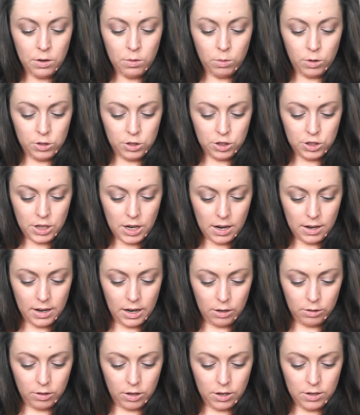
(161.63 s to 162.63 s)
Once your child
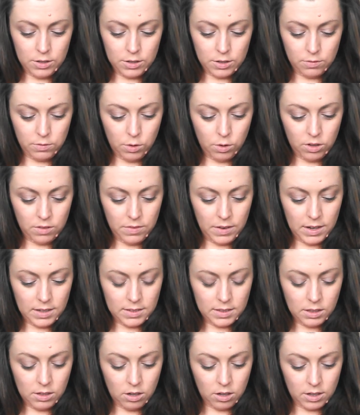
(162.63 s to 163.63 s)
outgrows a
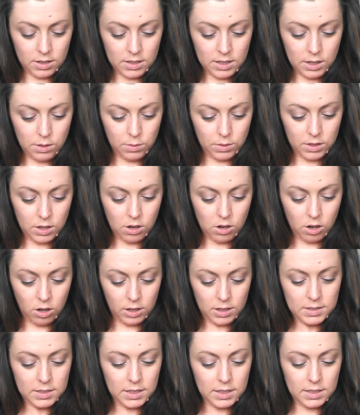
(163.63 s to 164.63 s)
forward-facing car seat with a harness,